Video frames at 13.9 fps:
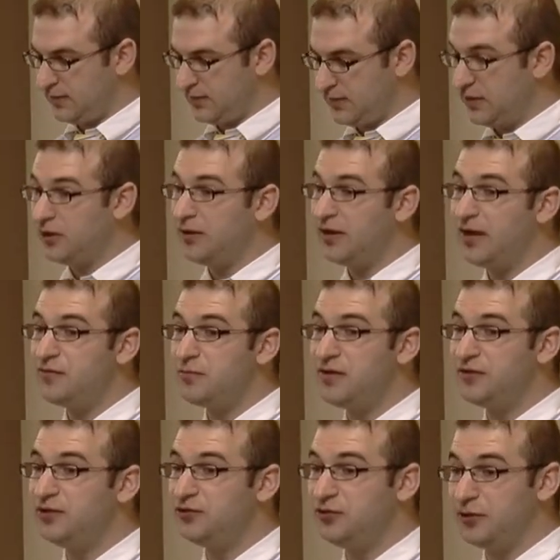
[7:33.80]
And now I have a
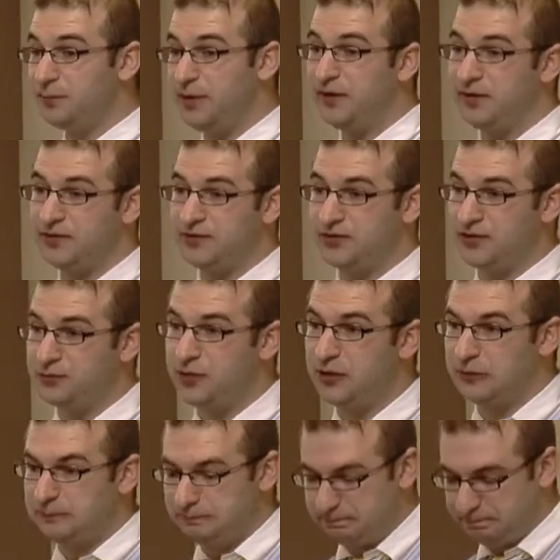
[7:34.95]
message to the parents as well.